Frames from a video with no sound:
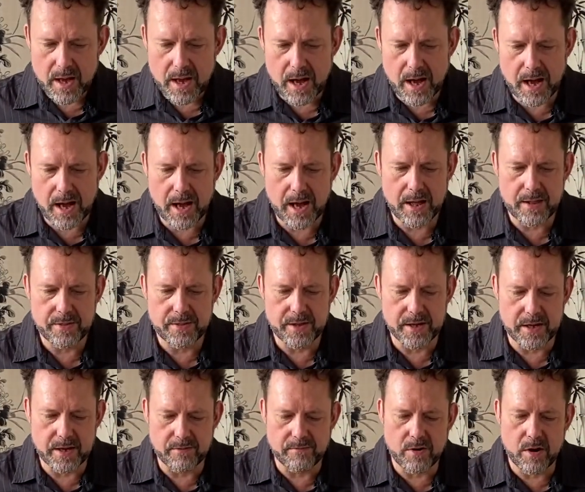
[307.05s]

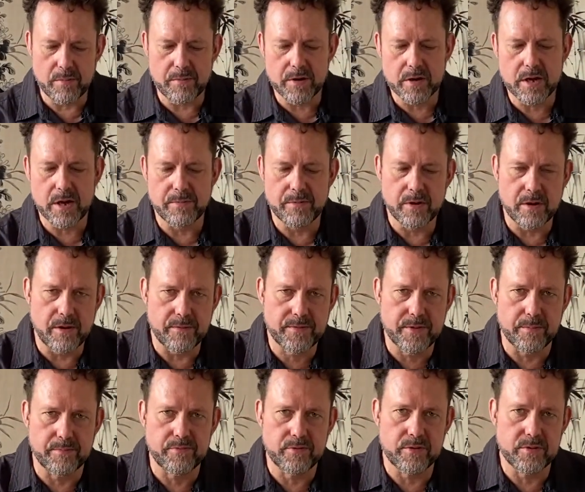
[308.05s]
The aroma coming off
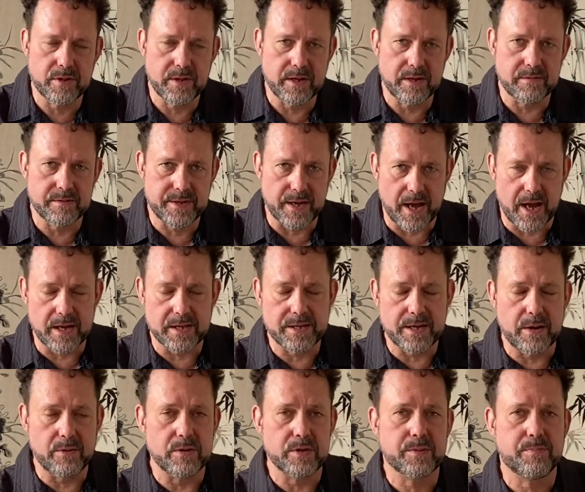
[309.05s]
the brewed leaves as
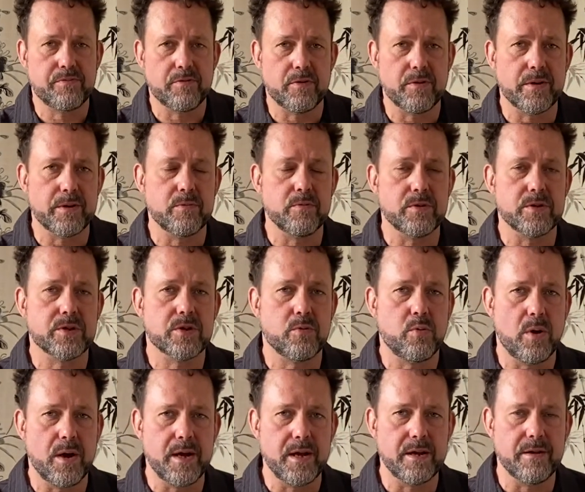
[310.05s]
I was brewing was
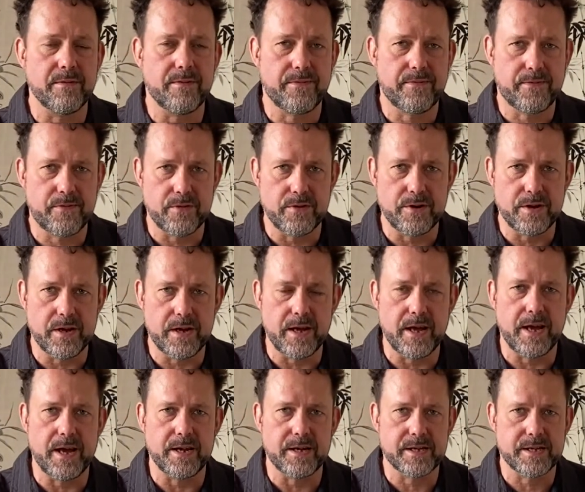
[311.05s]
quite fruity
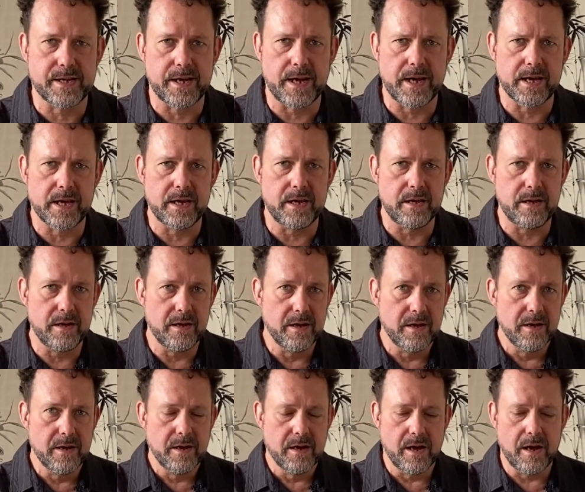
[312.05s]
and tangy,
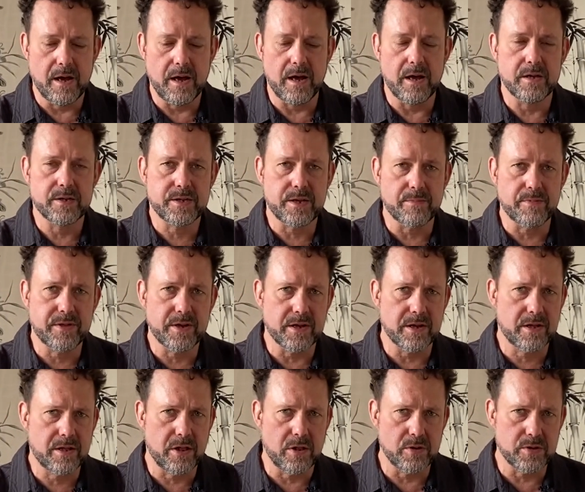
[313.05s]

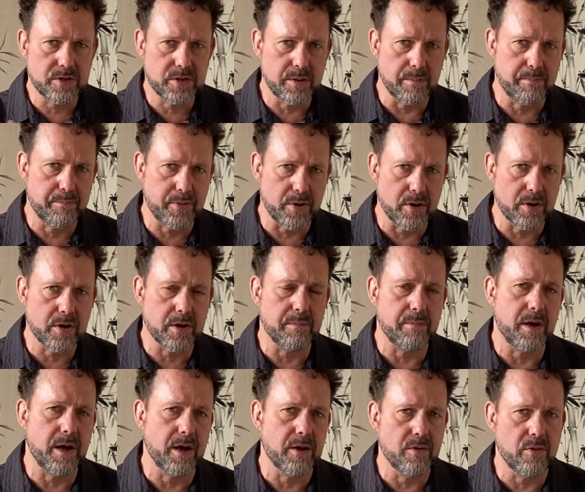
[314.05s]
something close to
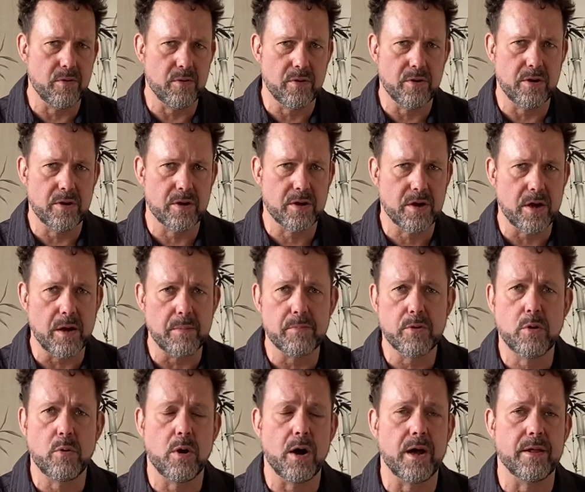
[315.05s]
bergamot or
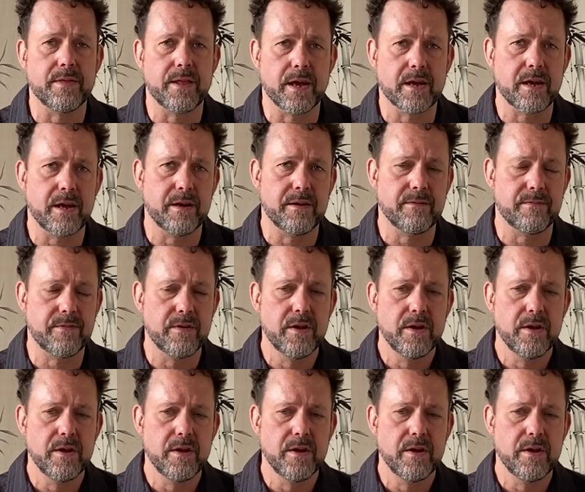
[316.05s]
kumquat, that kind of,